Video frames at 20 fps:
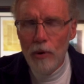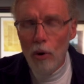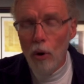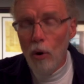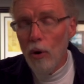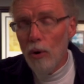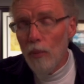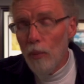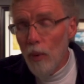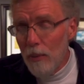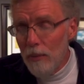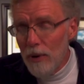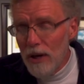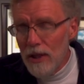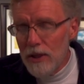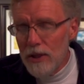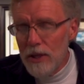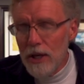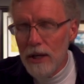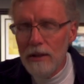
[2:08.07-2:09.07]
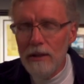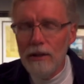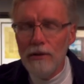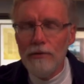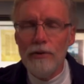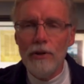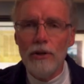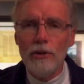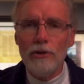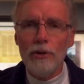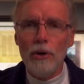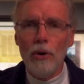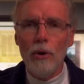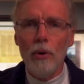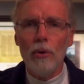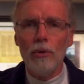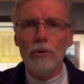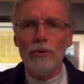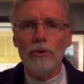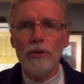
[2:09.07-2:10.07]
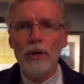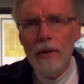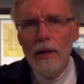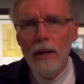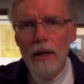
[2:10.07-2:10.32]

or what we think the future holds.